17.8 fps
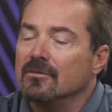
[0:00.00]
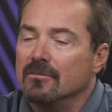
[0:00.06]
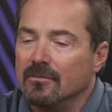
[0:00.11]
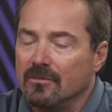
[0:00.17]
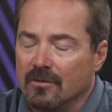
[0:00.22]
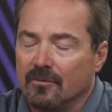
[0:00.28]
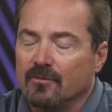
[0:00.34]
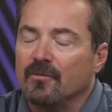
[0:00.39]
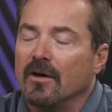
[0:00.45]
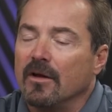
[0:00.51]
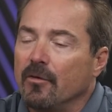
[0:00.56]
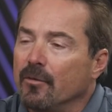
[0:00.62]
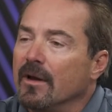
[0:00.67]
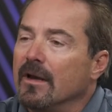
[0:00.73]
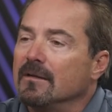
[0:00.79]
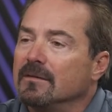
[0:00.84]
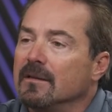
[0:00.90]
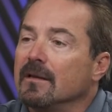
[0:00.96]
The
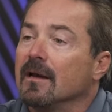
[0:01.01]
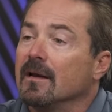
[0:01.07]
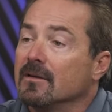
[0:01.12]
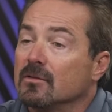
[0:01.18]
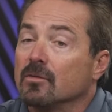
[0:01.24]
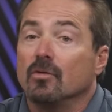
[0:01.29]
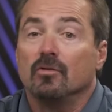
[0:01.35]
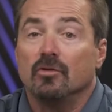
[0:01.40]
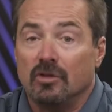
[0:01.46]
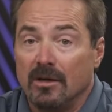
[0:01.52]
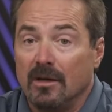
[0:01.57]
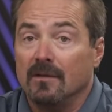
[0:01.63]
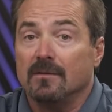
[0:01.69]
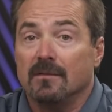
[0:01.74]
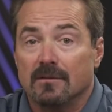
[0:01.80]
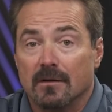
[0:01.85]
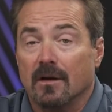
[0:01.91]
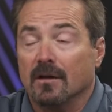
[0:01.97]
fundraising, I sold cheese
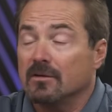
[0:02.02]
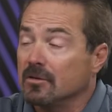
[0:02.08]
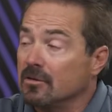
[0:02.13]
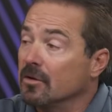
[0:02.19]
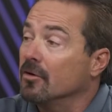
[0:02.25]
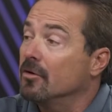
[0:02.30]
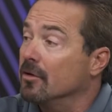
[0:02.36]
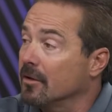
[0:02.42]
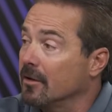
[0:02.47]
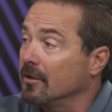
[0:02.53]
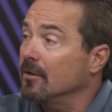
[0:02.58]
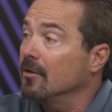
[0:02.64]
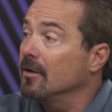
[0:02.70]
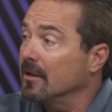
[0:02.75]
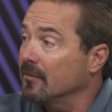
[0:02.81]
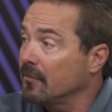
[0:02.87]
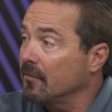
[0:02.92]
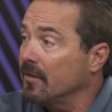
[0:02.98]
and sausage and cookie dough
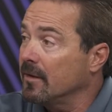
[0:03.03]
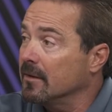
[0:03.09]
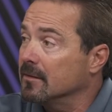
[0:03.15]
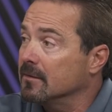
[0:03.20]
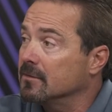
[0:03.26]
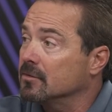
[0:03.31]
to FFAs.